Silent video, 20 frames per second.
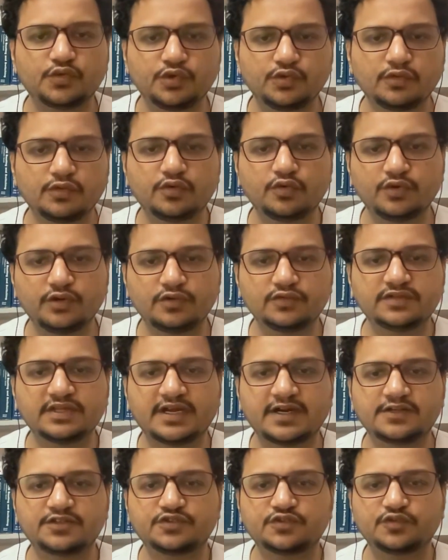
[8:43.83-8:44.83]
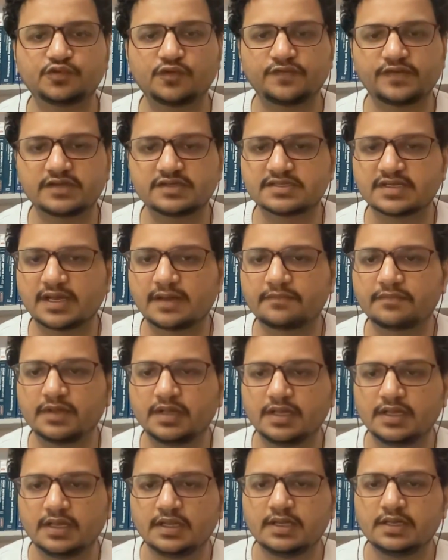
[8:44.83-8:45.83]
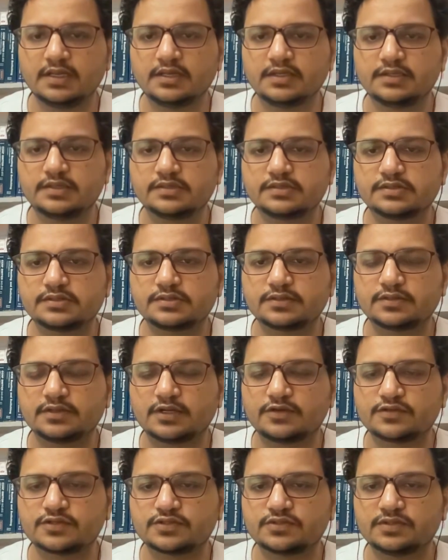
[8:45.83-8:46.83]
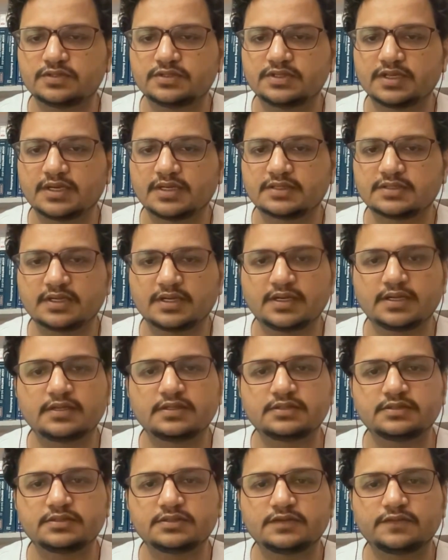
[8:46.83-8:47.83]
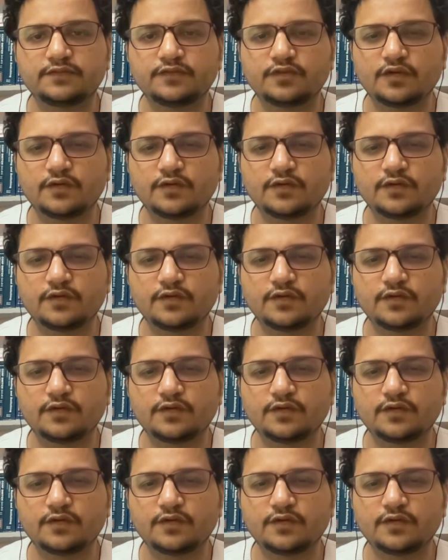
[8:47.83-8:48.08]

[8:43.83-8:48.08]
You will go into that zone of exam. So I was doing that, and a